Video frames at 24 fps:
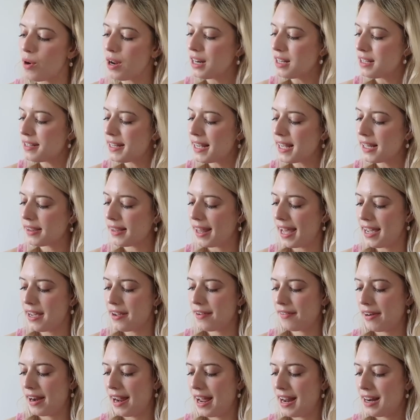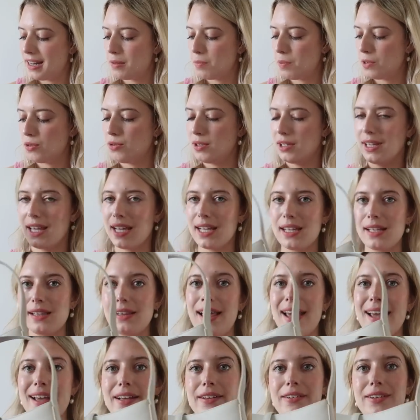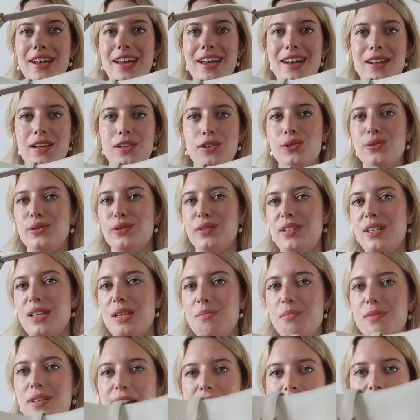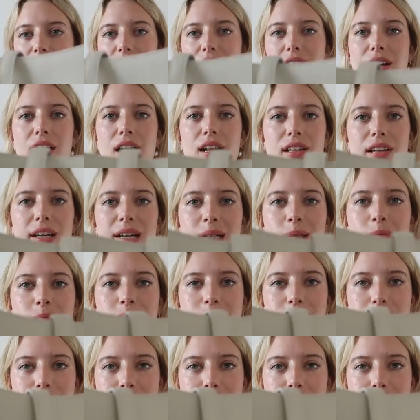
want to say light gray. It's between like a light gray and a cream kind of a color.